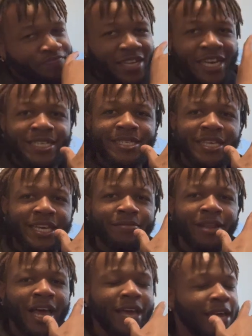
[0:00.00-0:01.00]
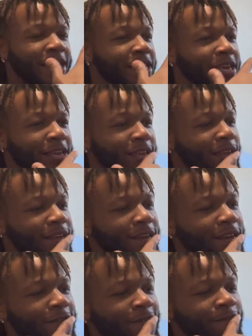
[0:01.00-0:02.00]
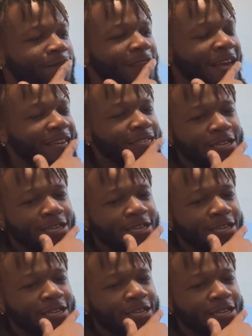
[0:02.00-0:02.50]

he seemed like he, like it